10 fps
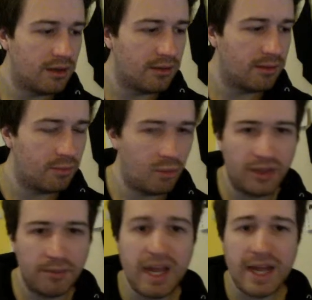
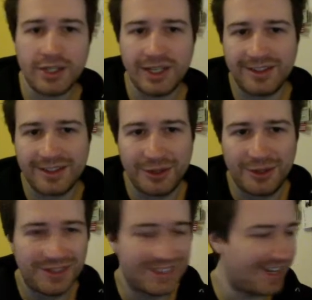magic, so to
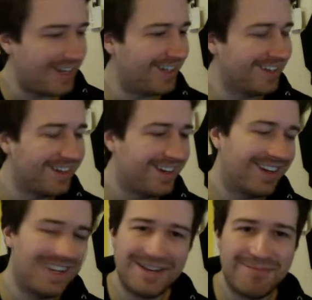say,
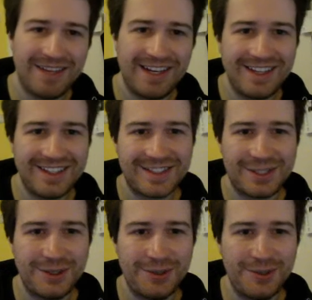is
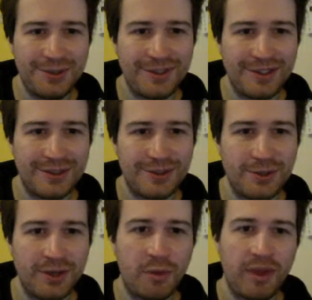to do it
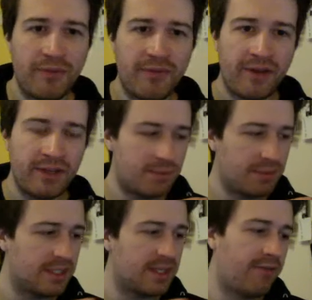with a very
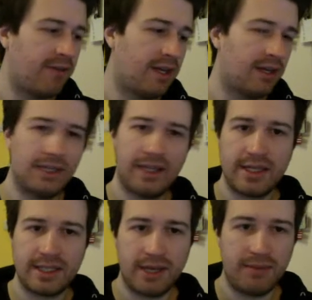specific delay
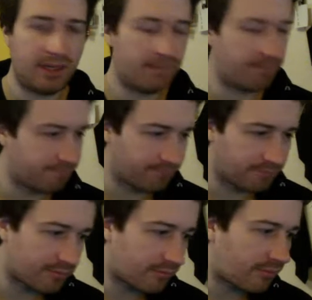timing.
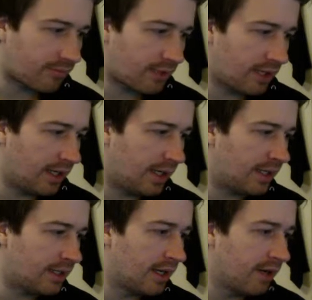And
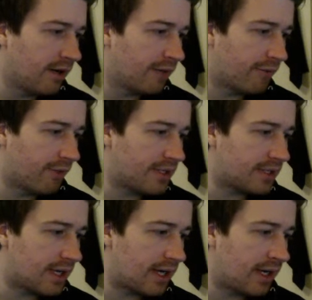for this,
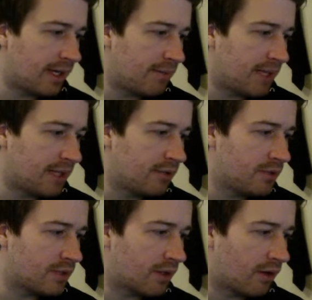I make use
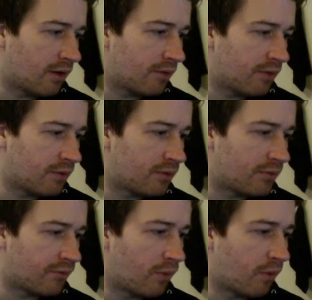of those
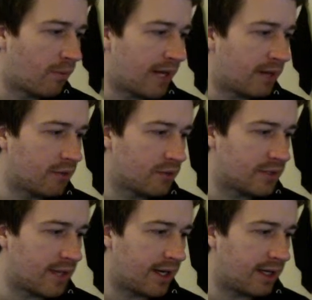4 macros that
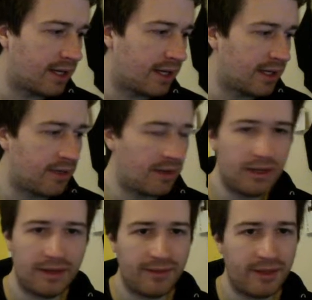I got, and
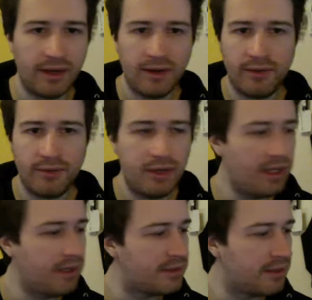they're really
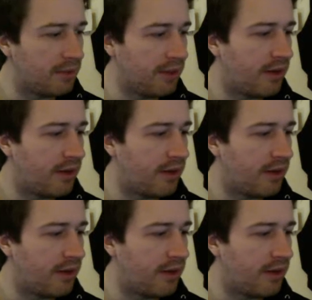simple. They're